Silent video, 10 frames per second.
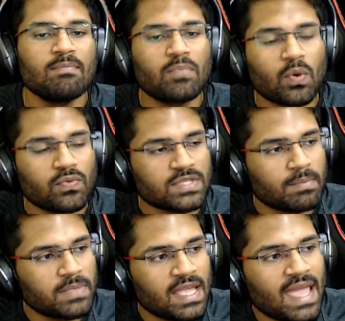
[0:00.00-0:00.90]
improve
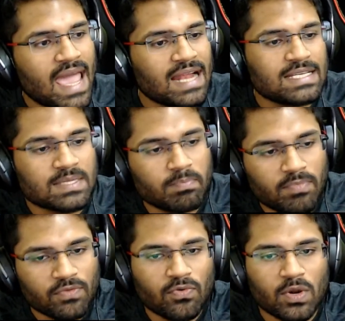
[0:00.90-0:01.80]
something else
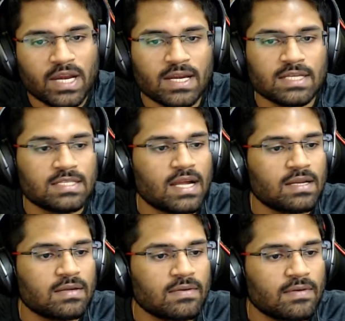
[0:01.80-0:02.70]
before he does that.